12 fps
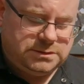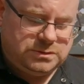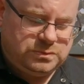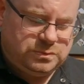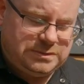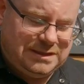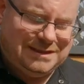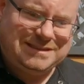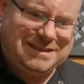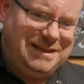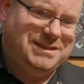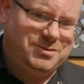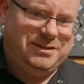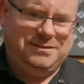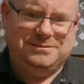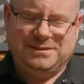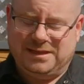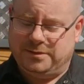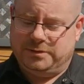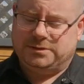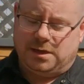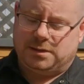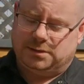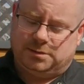So uh, let's get into it, and then we'll
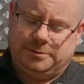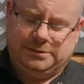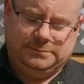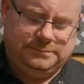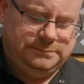talk a little bit.